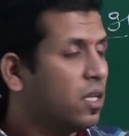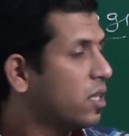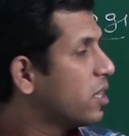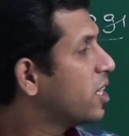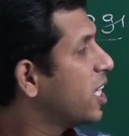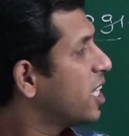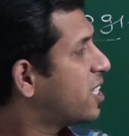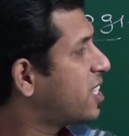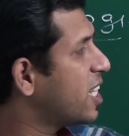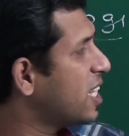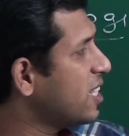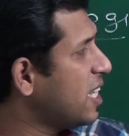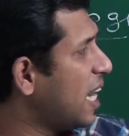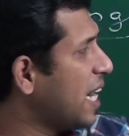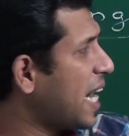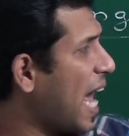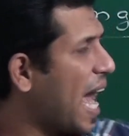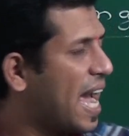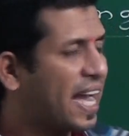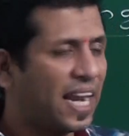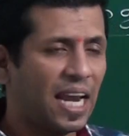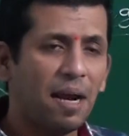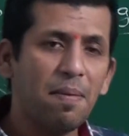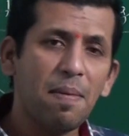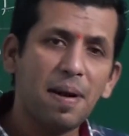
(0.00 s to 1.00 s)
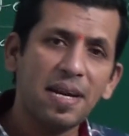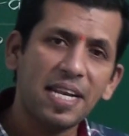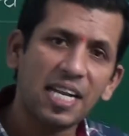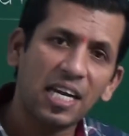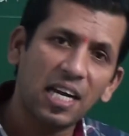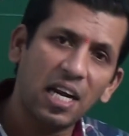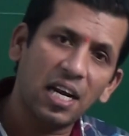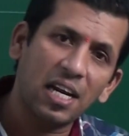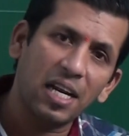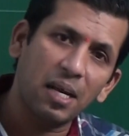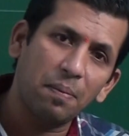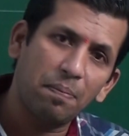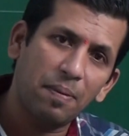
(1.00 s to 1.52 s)
This is the
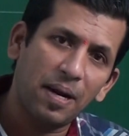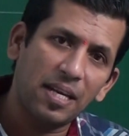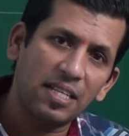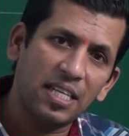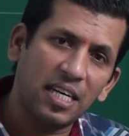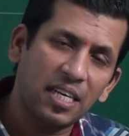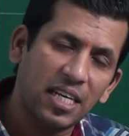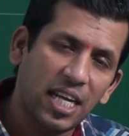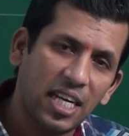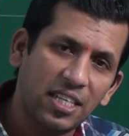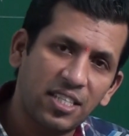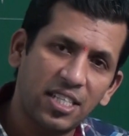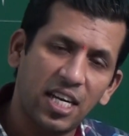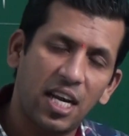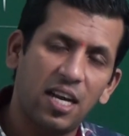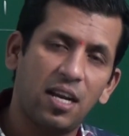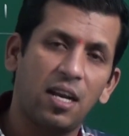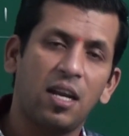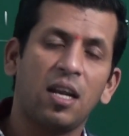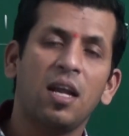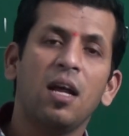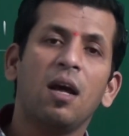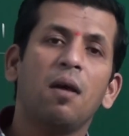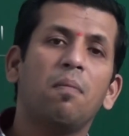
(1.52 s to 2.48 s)
diagrammatical representation,